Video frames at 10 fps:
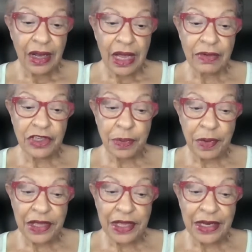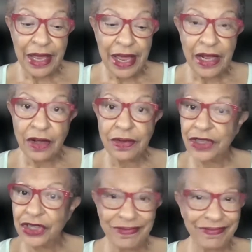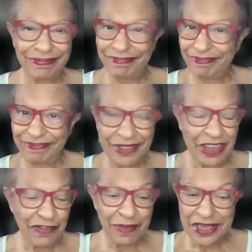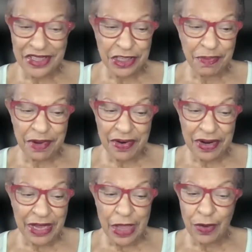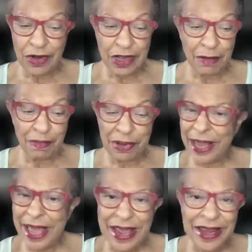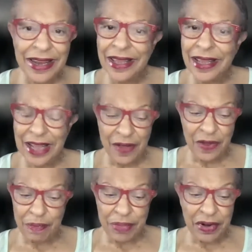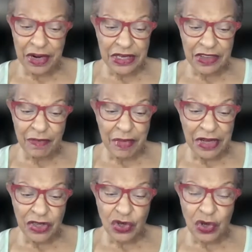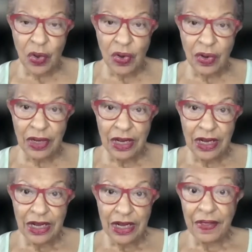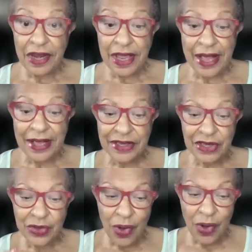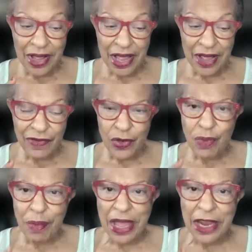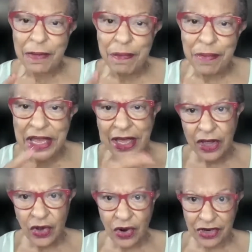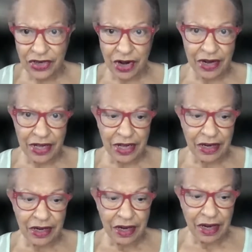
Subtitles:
I will speak in the anguish of my spirit. I will complain in the bitterness of my soul. And then he asks, why have you made me your target?